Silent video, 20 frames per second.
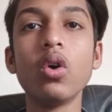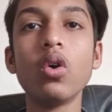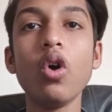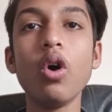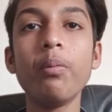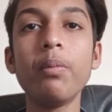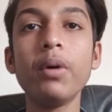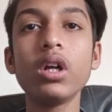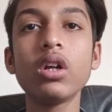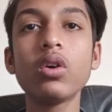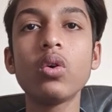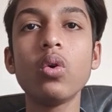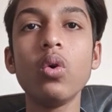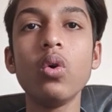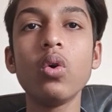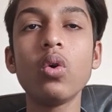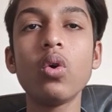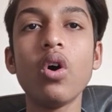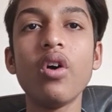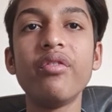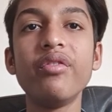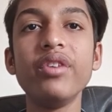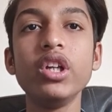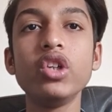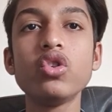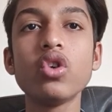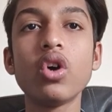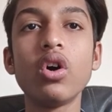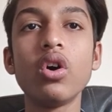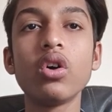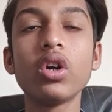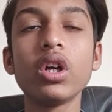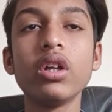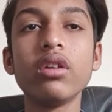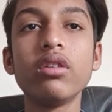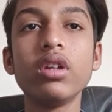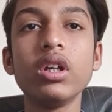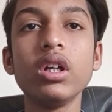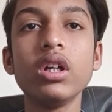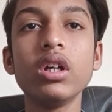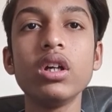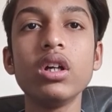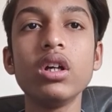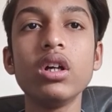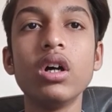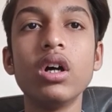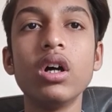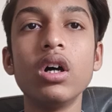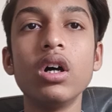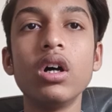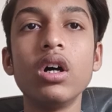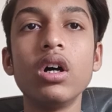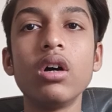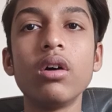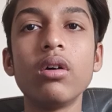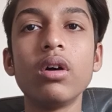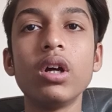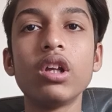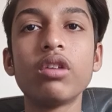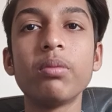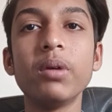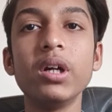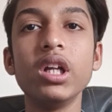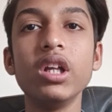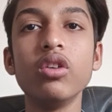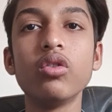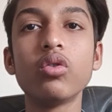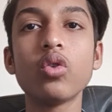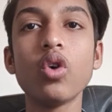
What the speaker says: Copper Co. Coffee showcasing expertise.